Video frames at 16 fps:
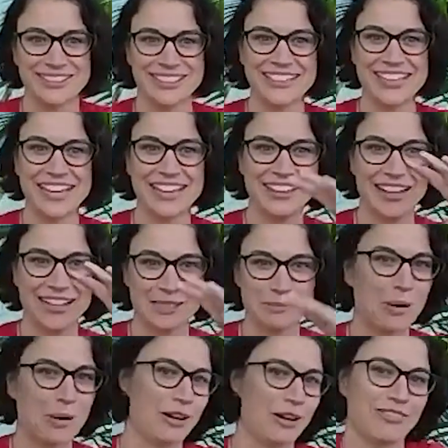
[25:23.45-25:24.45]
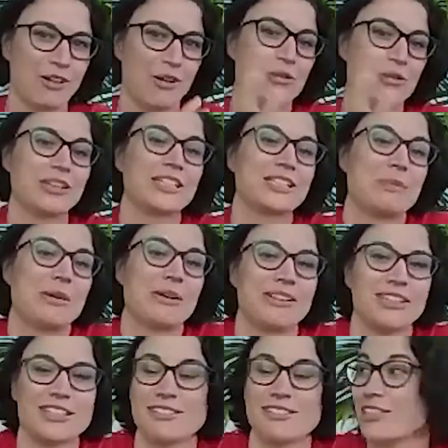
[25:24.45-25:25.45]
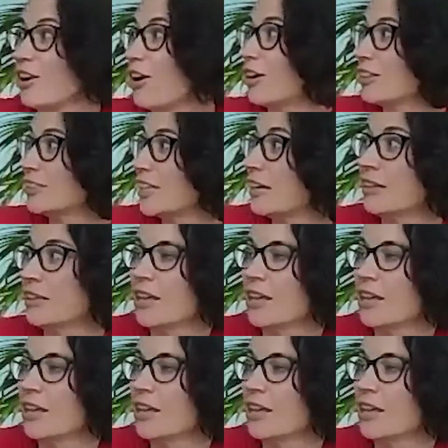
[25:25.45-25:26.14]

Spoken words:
And that's part of the whole experience of the cocktail.